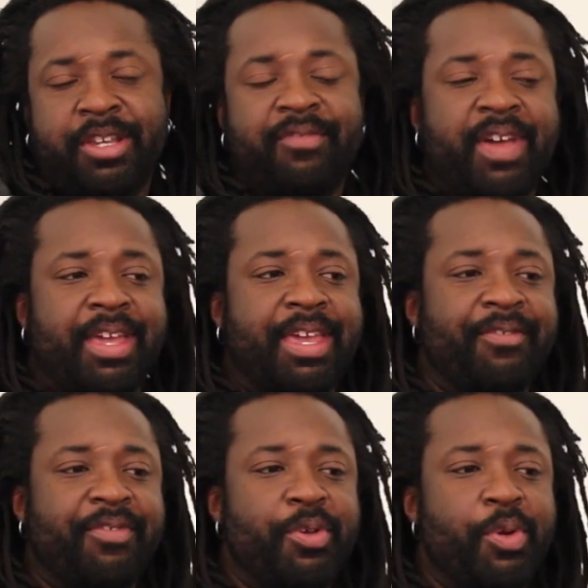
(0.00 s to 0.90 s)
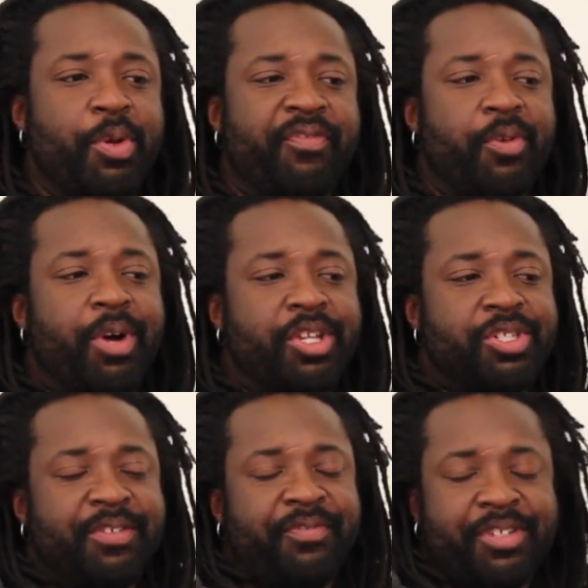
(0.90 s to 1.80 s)
In fact, if you if you watch
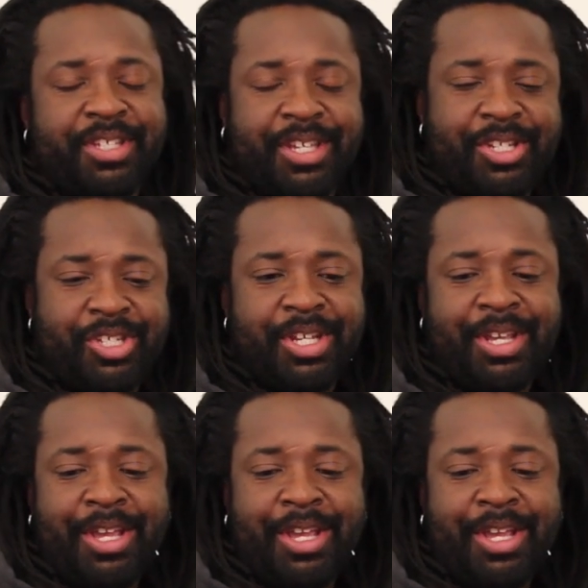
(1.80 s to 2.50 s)
the footage,